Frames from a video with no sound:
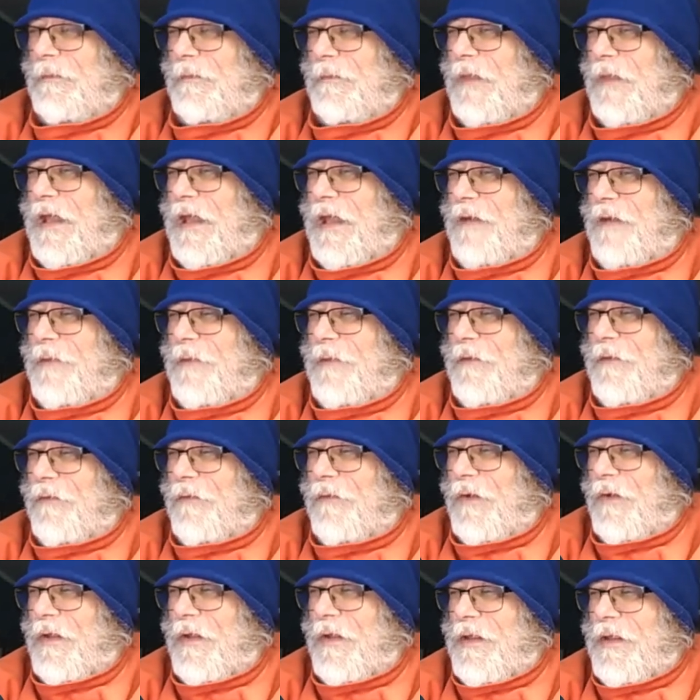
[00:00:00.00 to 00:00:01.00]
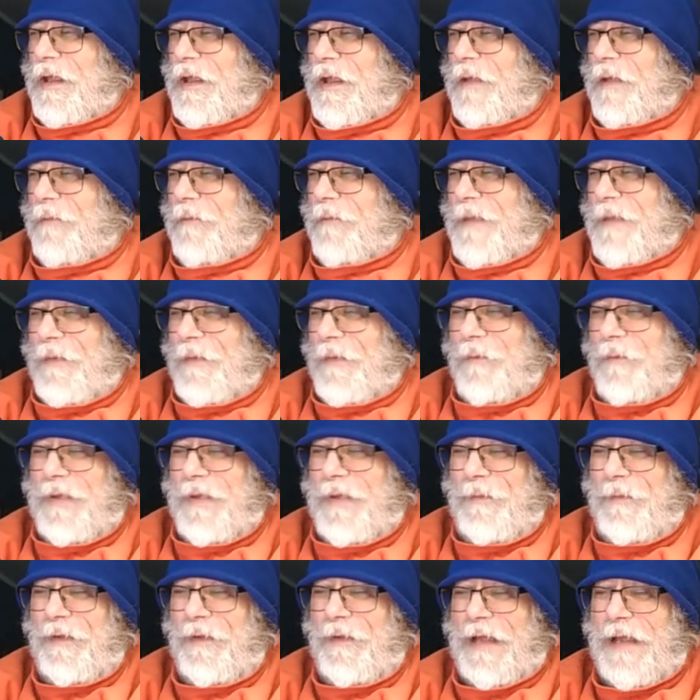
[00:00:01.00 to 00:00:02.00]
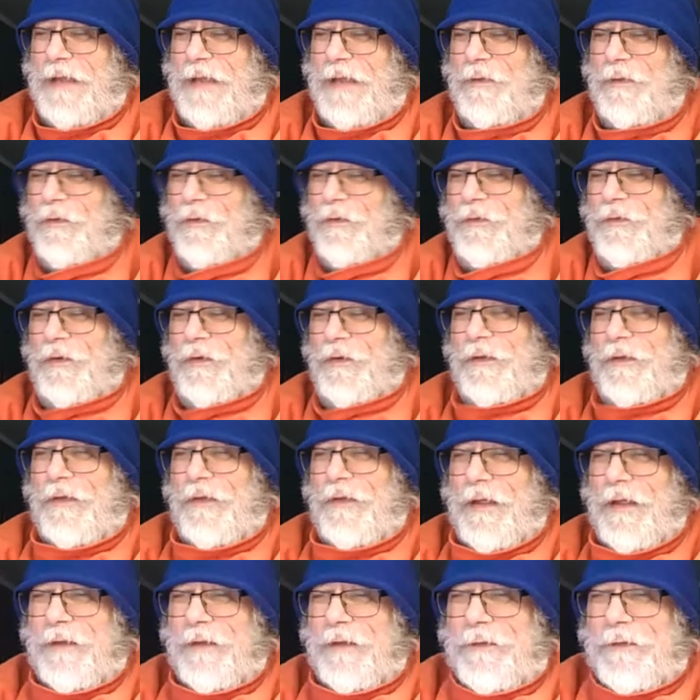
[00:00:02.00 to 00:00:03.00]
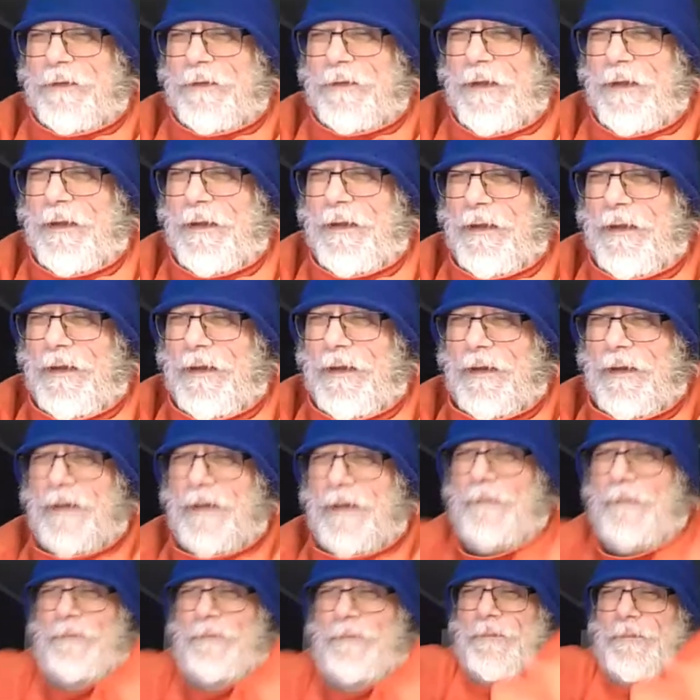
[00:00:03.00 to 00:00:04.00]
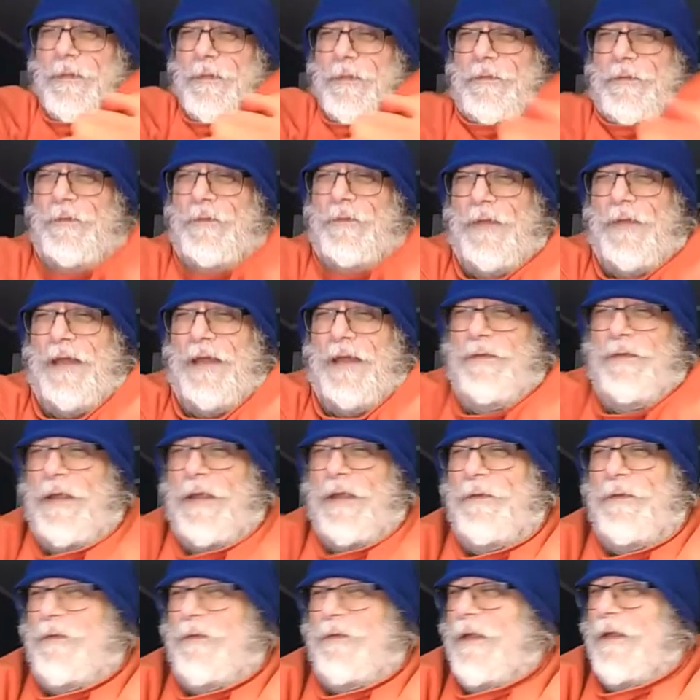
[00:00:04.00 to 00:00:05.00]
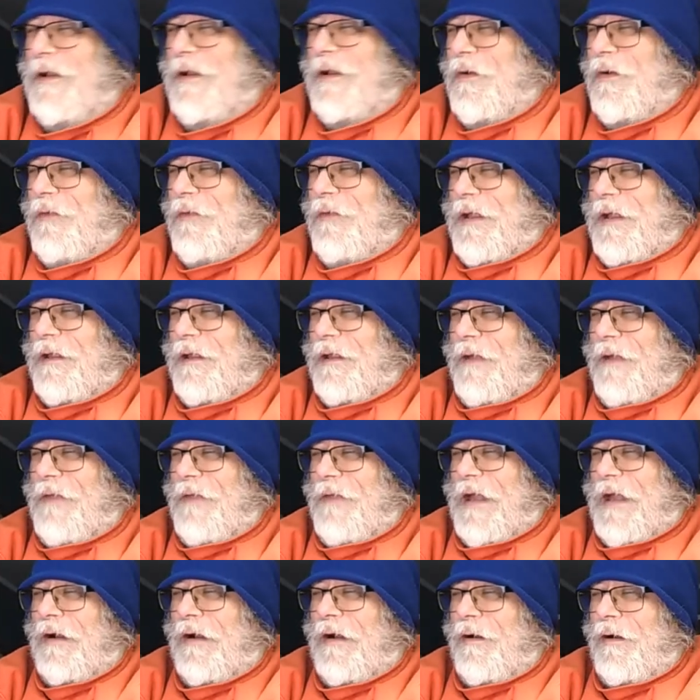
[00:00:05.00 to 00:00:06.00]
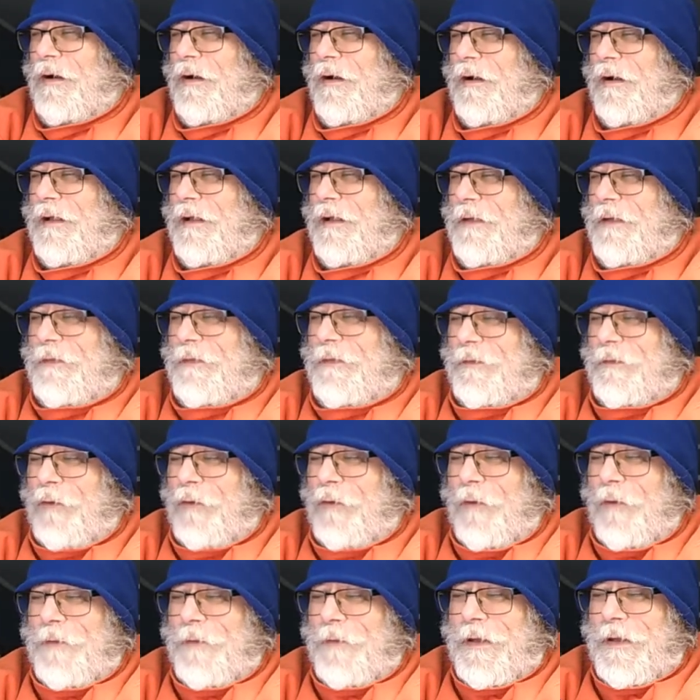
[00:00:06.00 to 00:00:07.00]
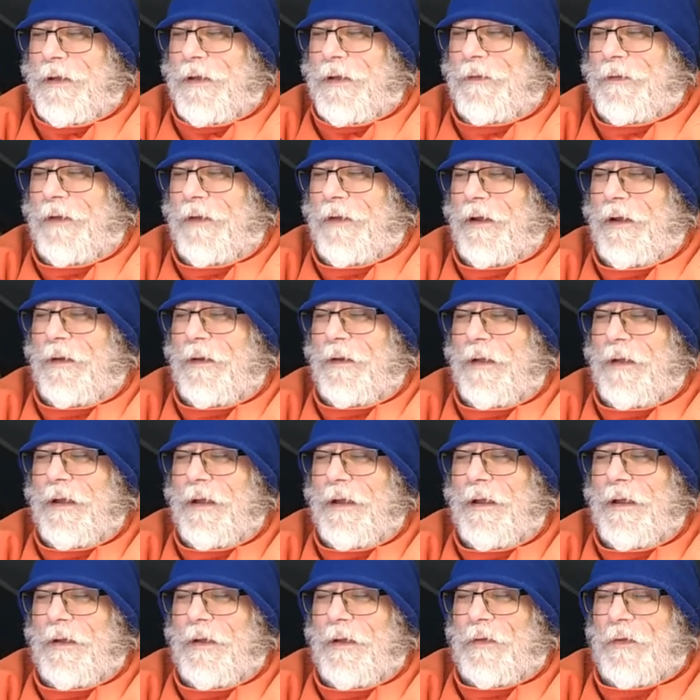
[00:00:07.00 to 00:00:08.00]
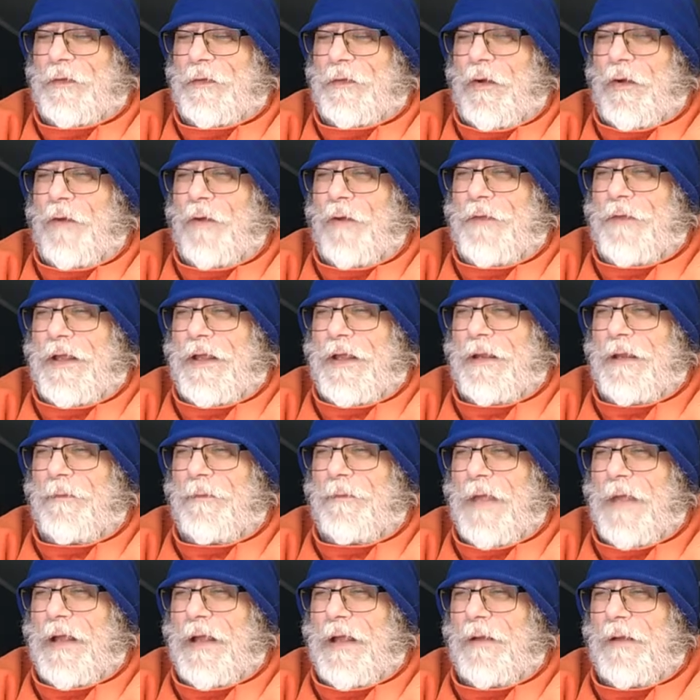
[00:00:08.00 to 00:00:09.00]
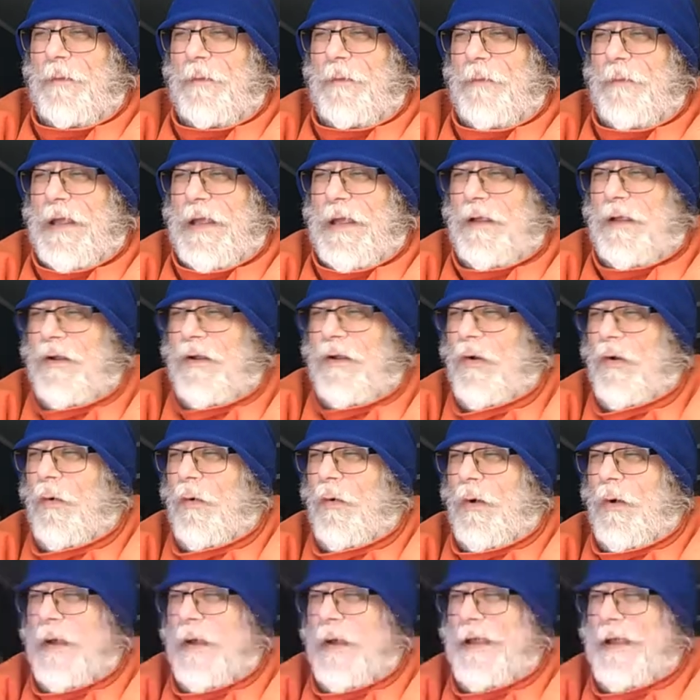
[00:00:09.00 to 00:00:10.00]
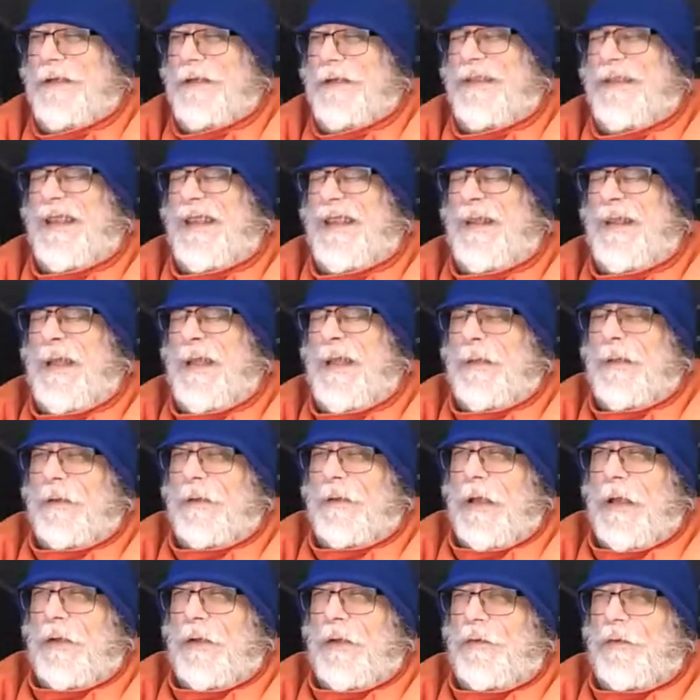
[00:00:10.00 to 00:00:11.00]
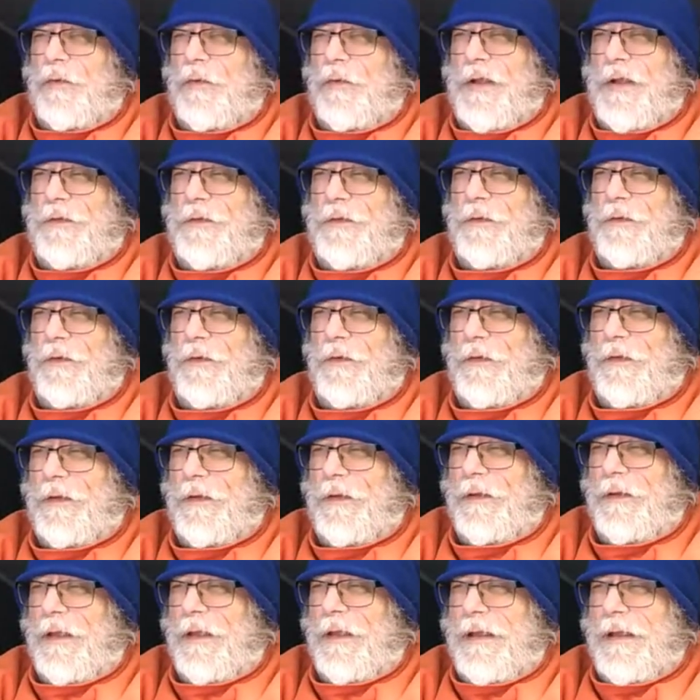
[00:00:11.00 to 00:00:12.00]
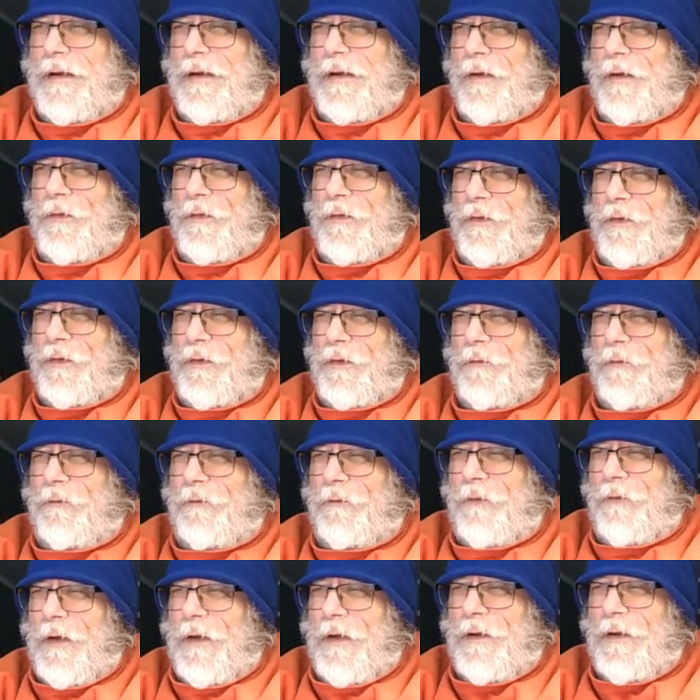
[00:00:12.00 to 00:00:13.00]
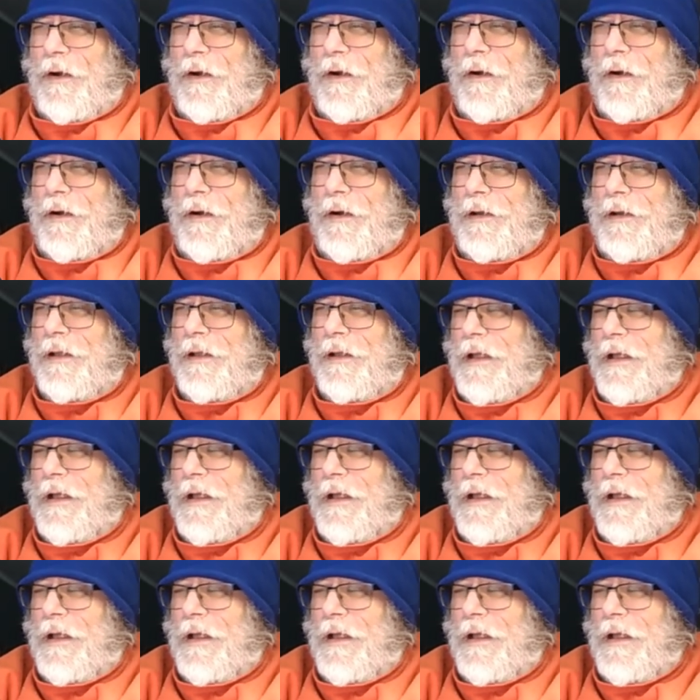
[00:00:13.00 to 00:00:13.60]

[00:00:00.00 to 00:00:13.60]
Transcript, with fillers: That'll be really neat. People people like those sort of things. That that's you know they love that art. It's sculpting is uh sculpting and, and making coins and, and, and creatures and you know all sorts of fun art.